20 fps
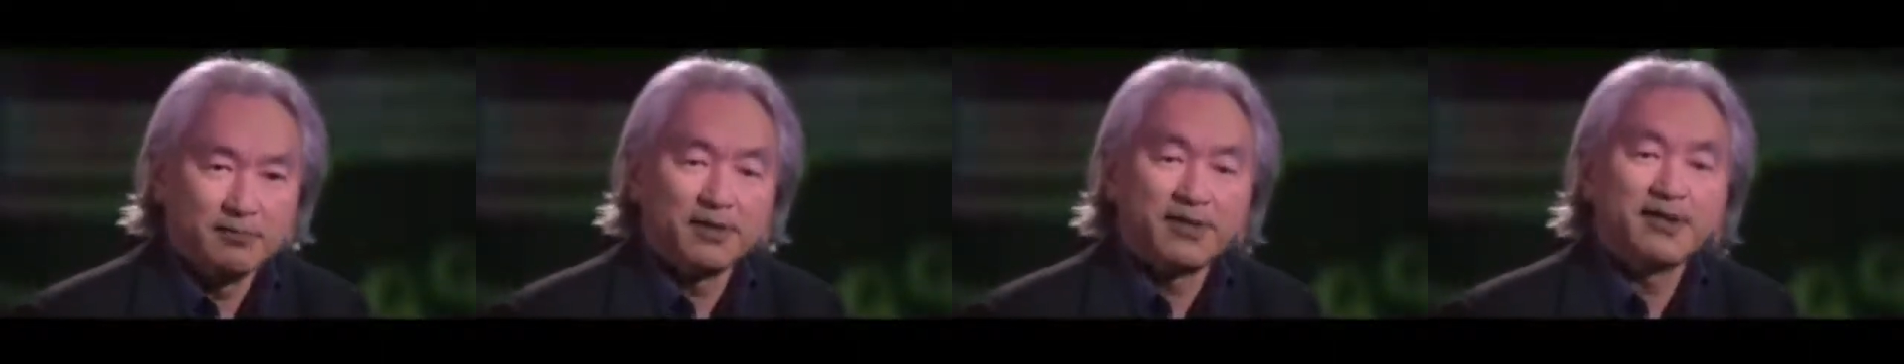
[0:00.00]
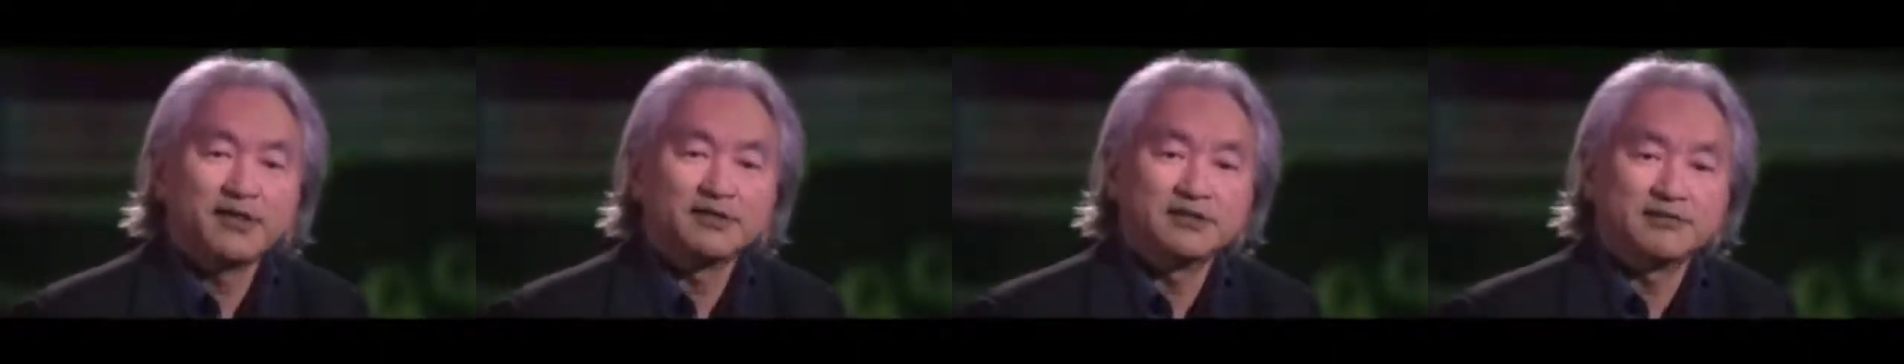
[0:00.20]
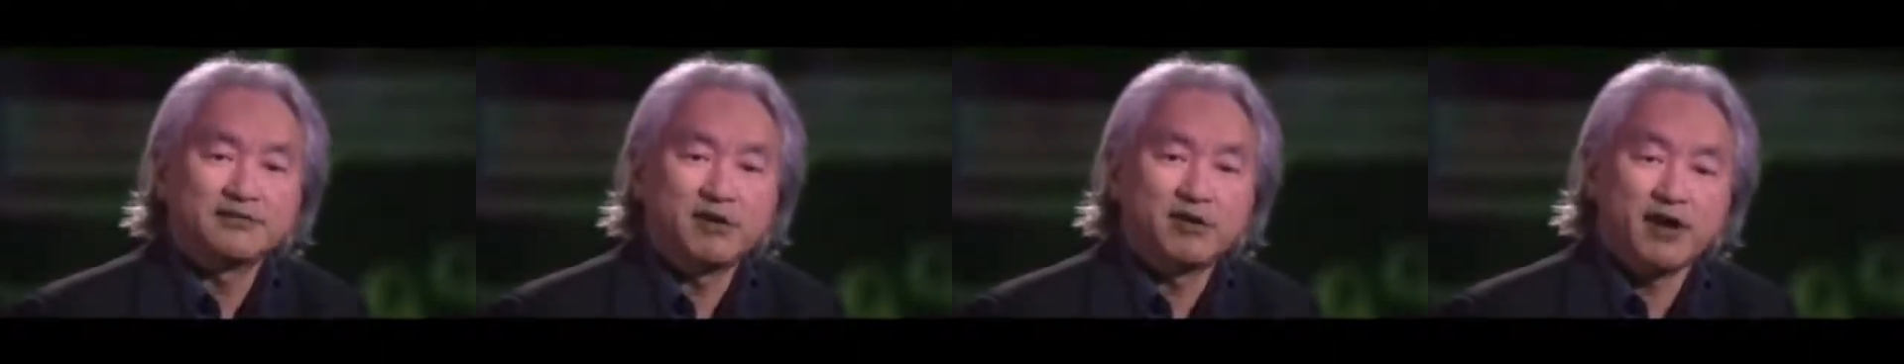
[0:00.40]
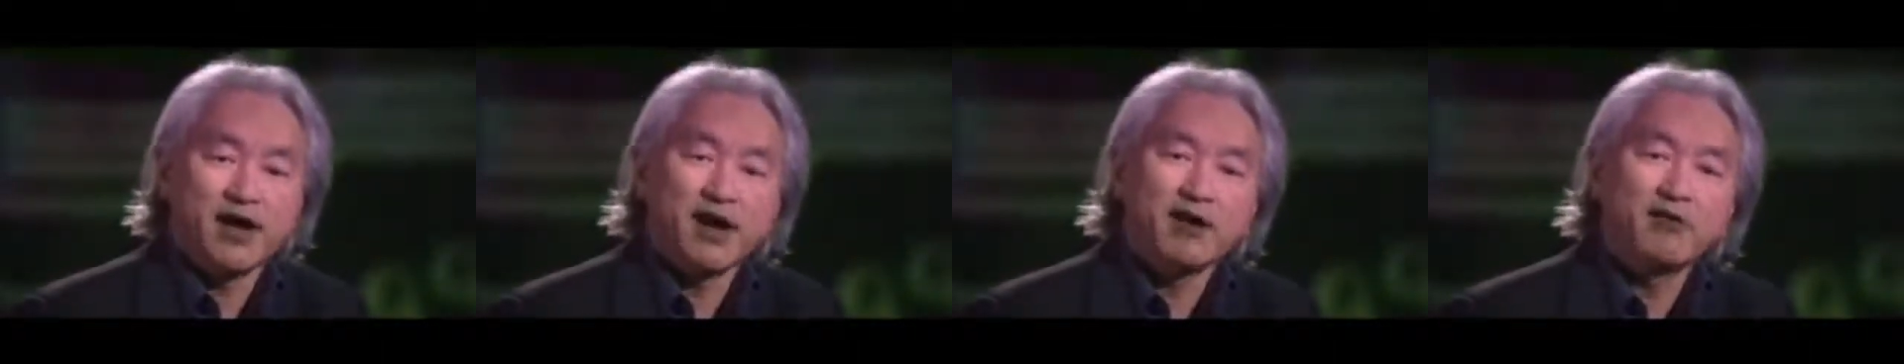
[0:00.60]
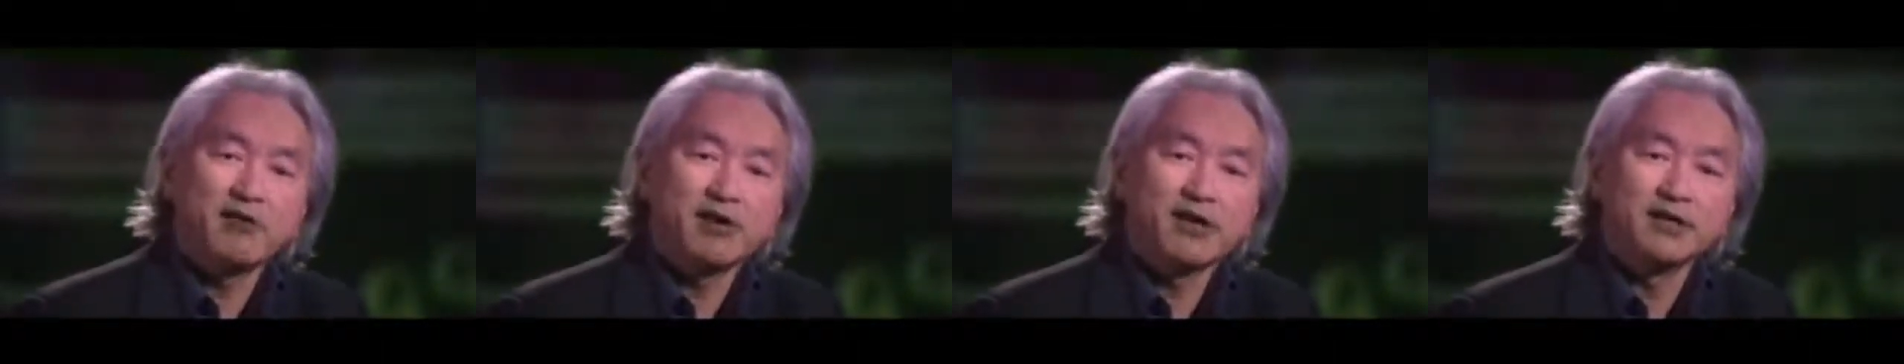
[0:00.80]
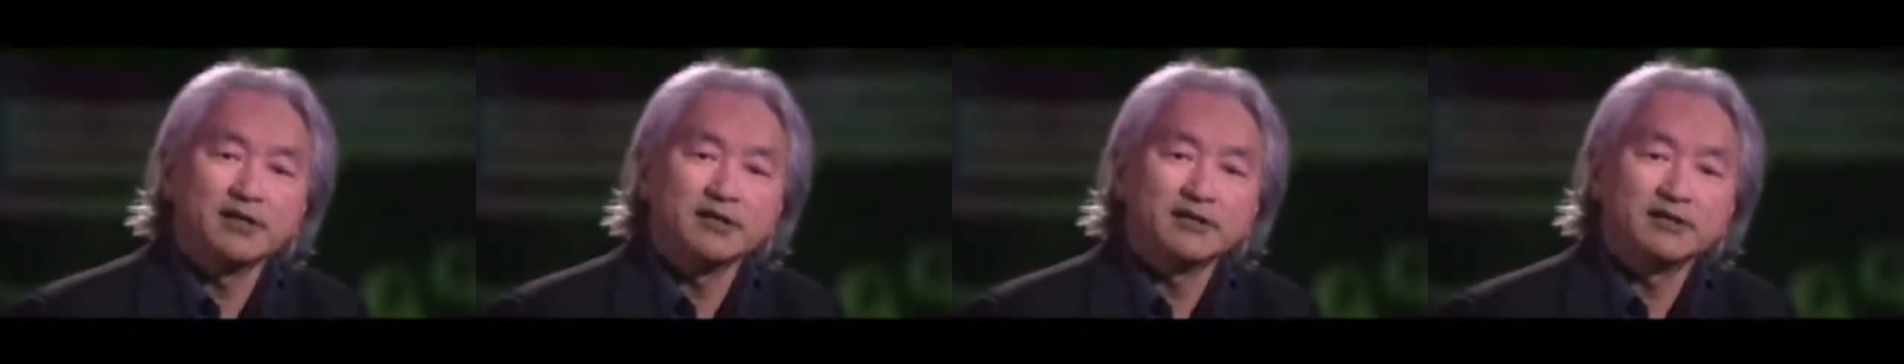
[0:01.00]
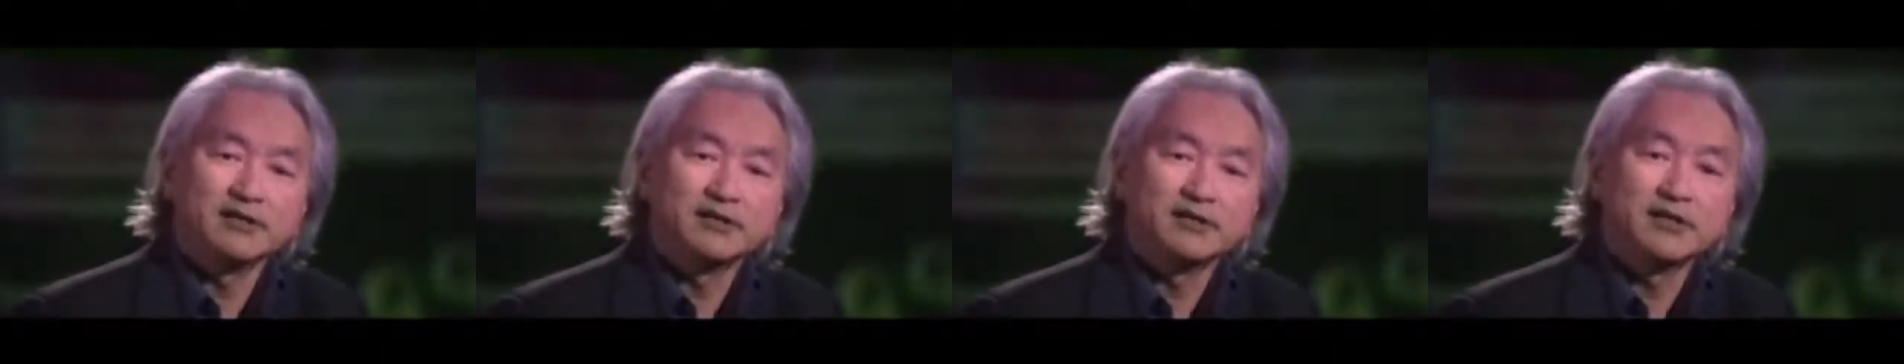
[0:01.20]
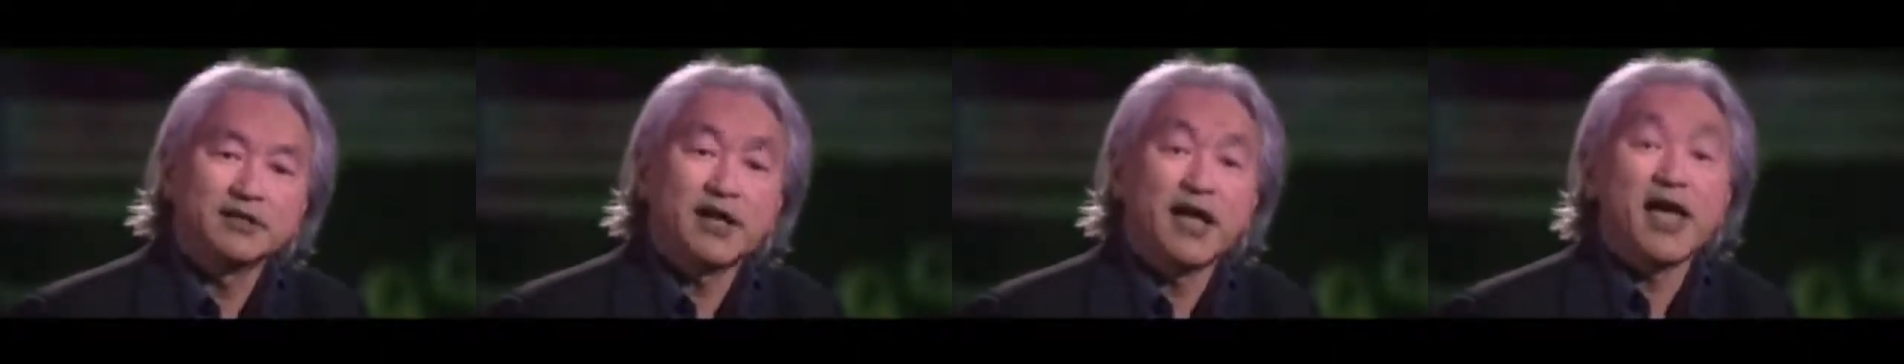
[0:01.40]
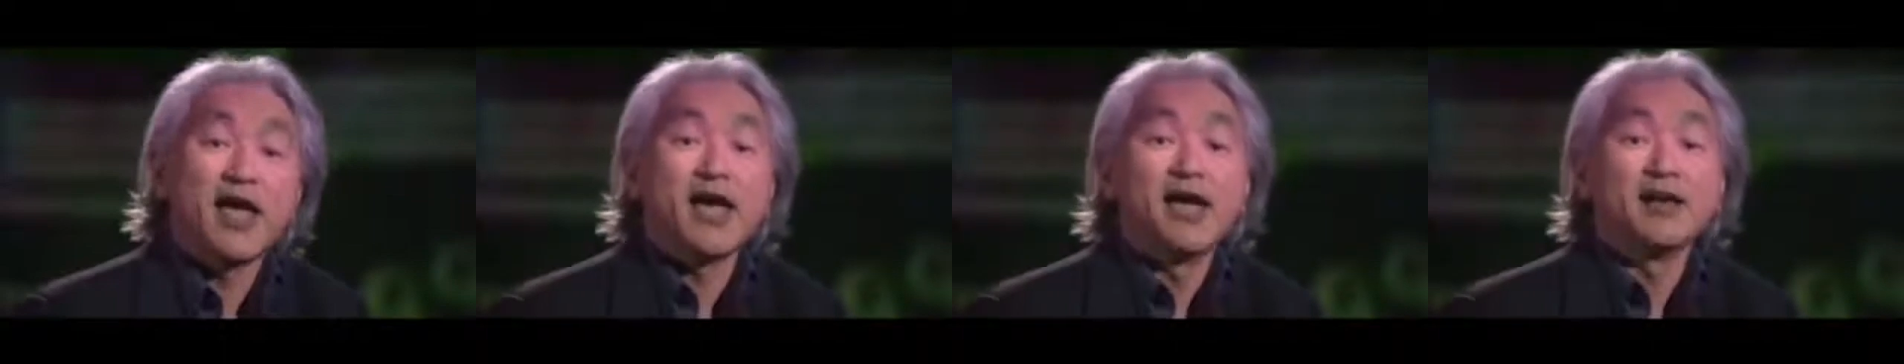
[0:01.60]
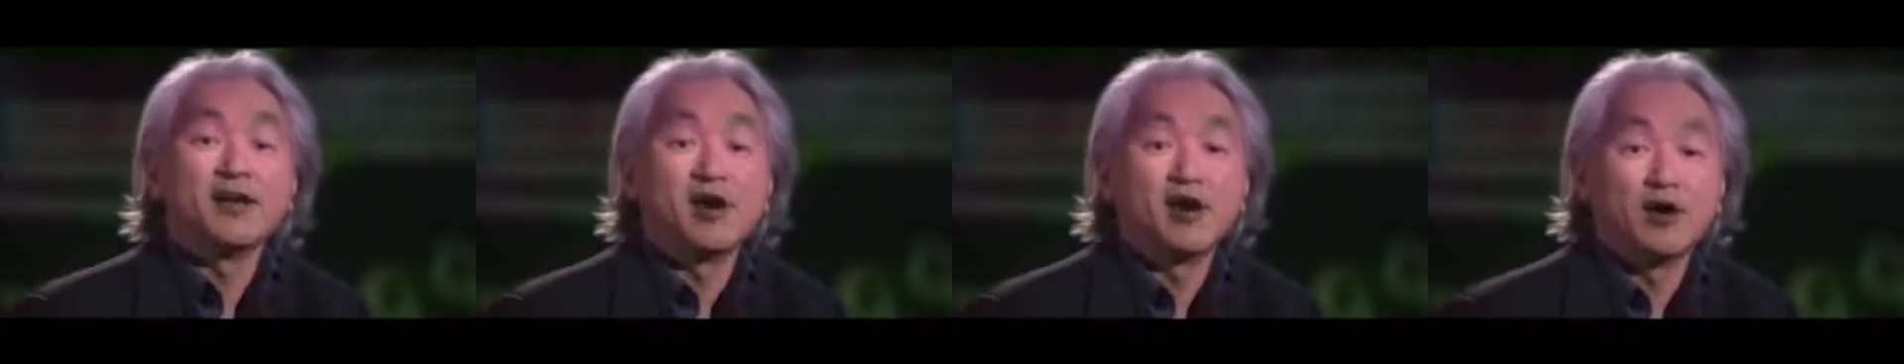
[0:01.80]
because of our arrogance
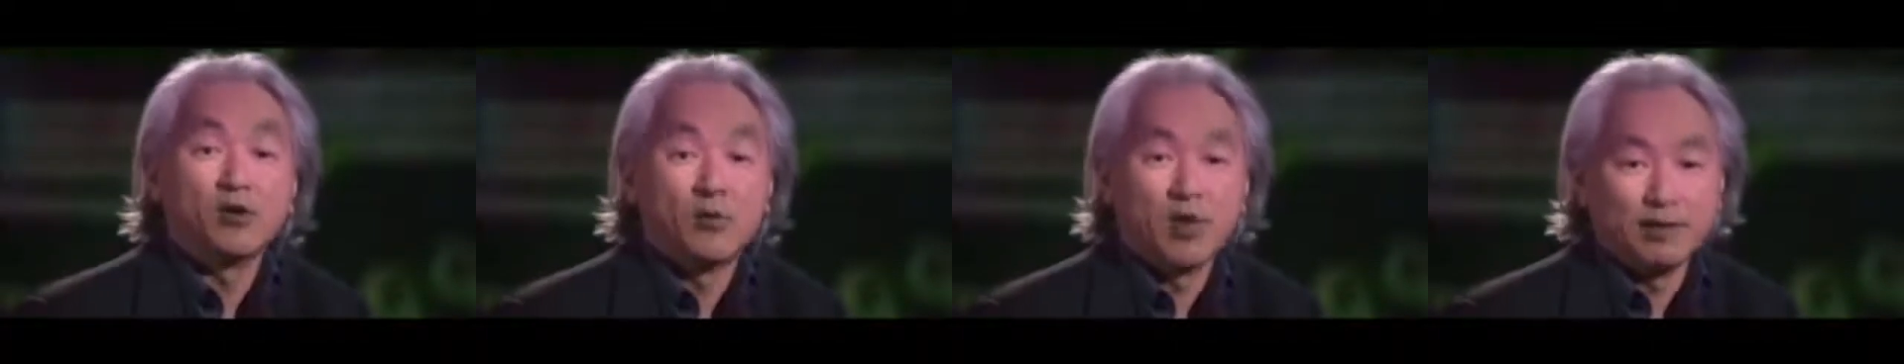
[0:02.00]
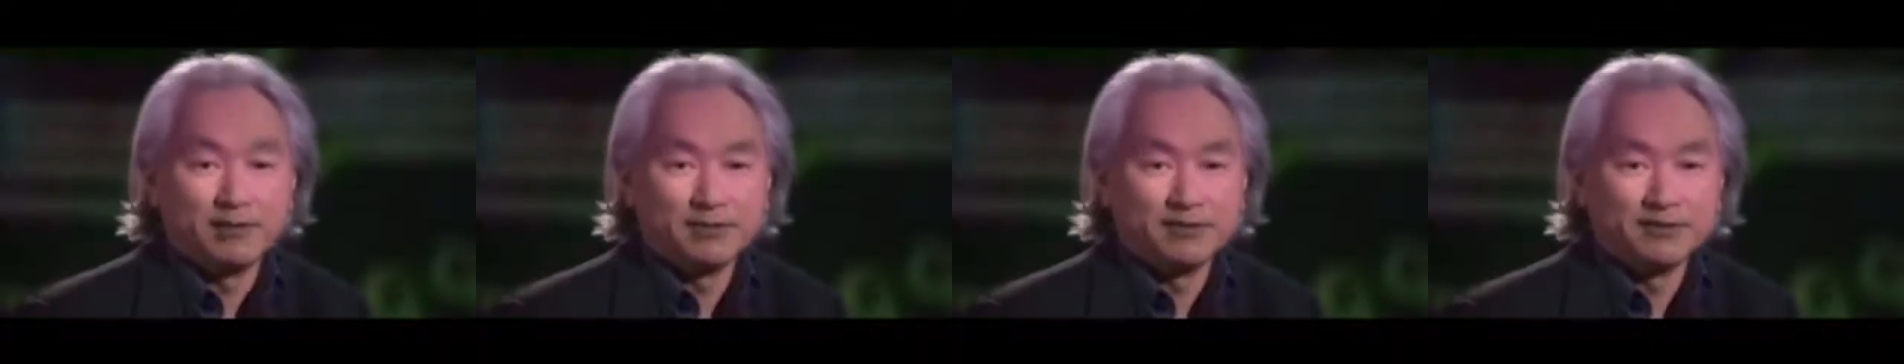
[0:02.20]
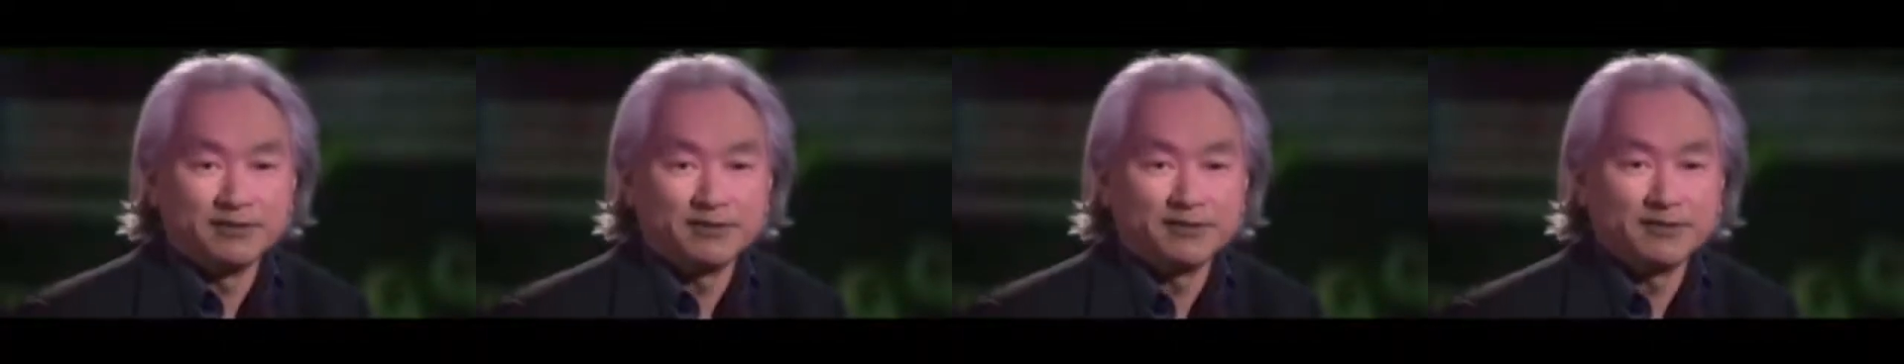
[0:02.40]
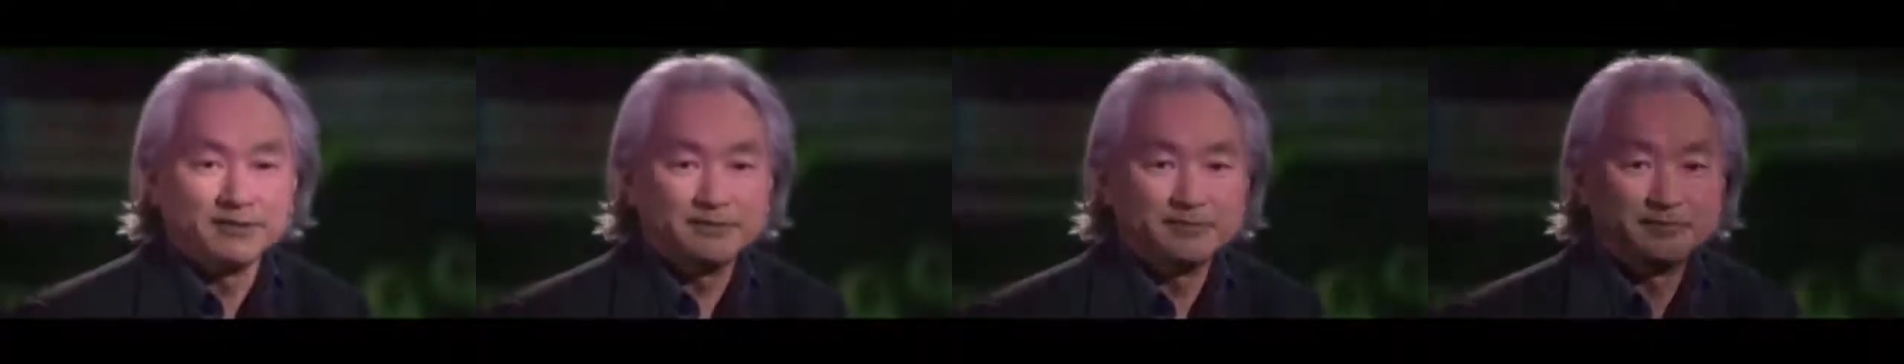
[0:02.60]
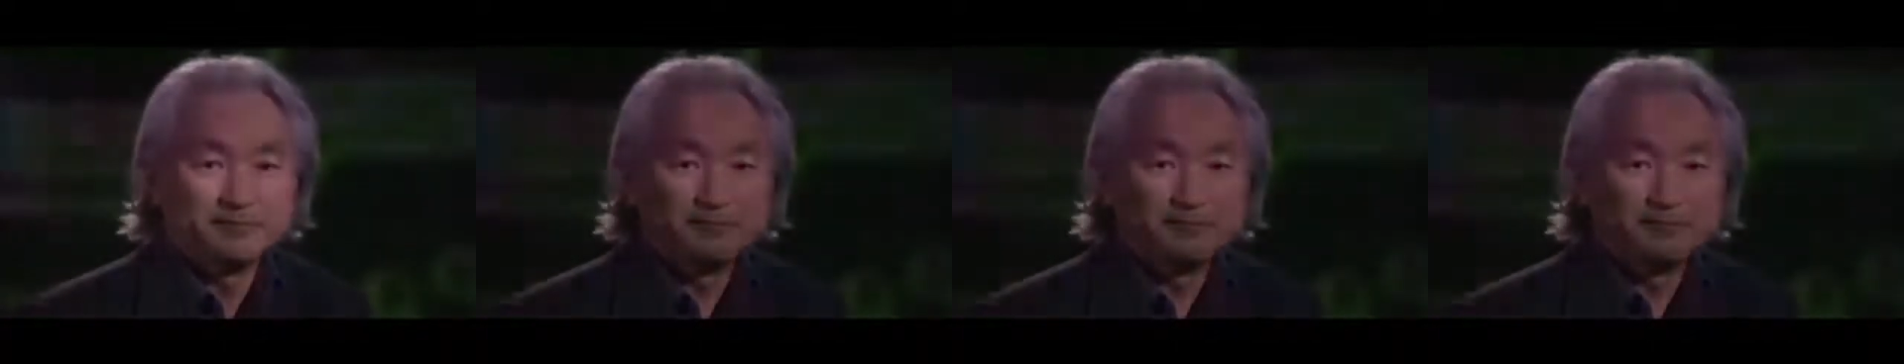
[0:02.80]
and our weapons.